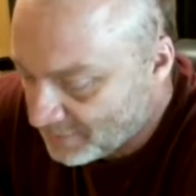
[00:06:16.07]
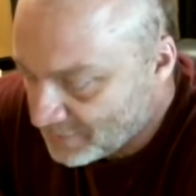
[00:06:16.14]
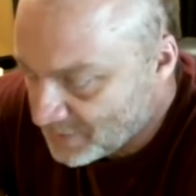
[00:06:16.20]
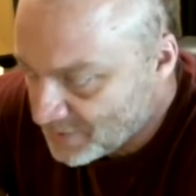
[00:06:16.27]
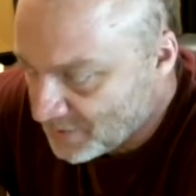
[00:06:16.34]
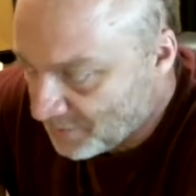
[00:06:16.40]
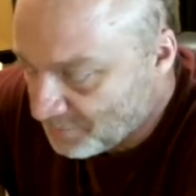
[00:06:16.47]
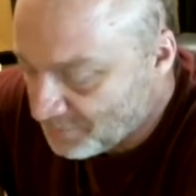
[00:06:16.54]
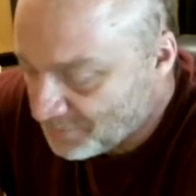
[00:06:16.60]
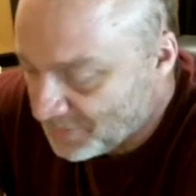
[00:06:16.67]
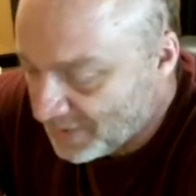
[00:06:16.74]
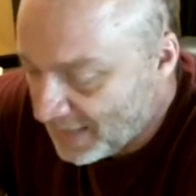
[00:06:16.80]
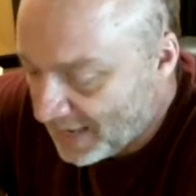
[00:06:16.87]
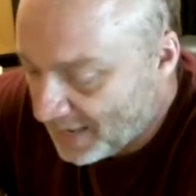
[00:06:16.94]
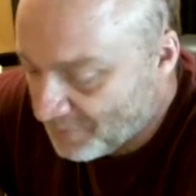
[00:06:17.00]
something
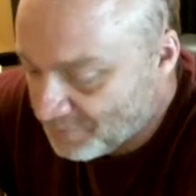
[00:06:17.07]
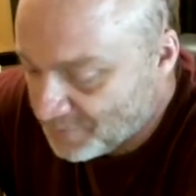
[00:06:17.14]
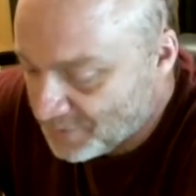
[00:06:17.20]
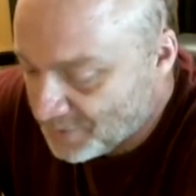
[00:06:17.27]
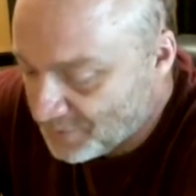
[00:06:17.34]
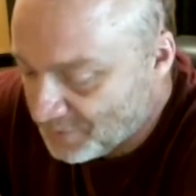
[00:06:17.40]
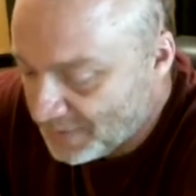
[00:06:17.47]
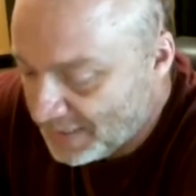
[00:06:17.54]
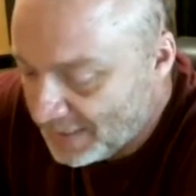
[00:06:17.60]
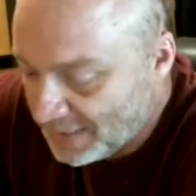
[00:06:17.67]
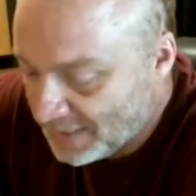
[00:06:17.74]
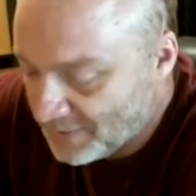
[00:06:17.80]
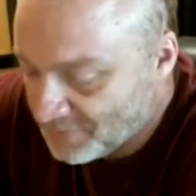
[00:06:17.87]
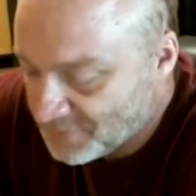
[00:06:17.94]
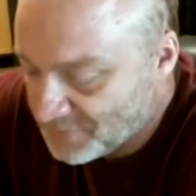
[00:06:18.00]
that happened to
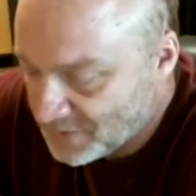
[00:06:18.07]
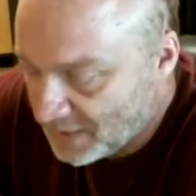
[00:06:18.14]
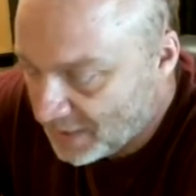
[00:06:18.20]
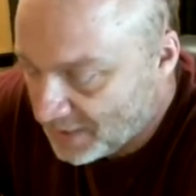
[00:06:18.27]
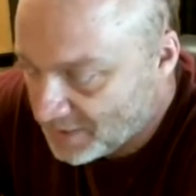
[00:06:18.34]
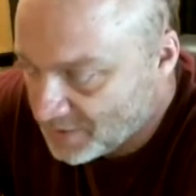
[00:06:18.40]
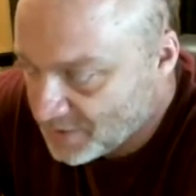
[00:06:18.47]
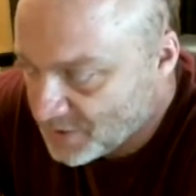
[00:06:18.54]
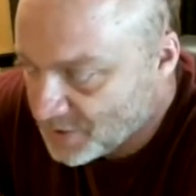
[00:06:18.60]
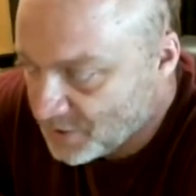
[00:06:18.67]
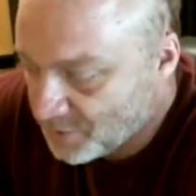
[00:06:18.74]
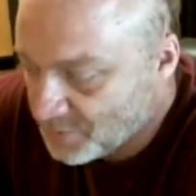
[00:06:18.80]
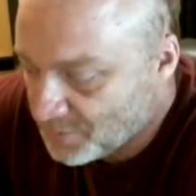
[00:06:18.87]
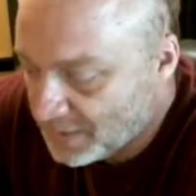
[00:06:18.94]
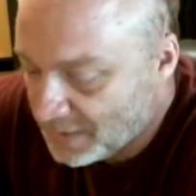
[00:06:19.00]
me has got
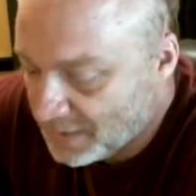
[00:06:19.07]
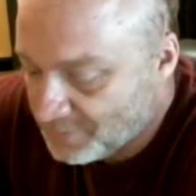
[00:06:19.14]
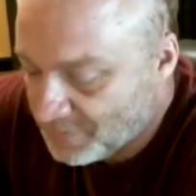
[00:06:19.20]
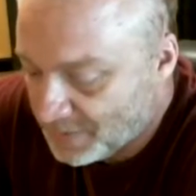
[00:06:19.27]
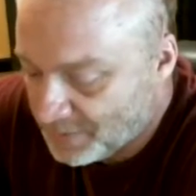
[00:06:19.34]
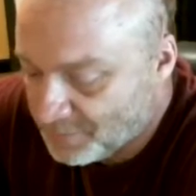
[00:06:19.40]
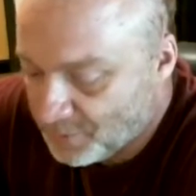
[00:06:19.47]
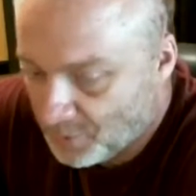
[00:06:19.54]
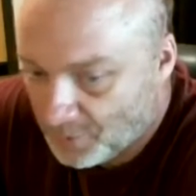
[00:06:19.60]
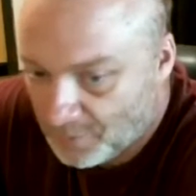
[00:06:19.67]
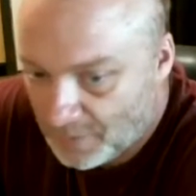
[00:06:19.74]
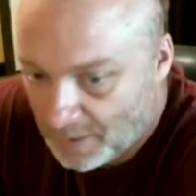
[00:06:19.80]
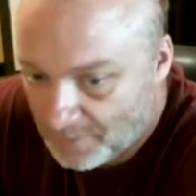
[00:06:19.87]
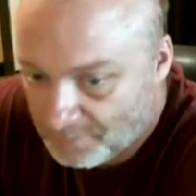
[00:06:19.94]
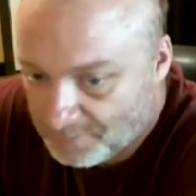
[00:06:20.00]
so many
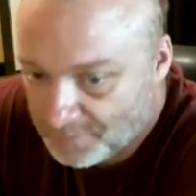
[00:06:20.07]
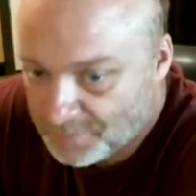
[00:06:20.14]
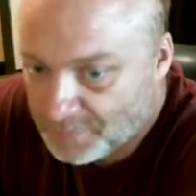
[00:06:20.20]
people up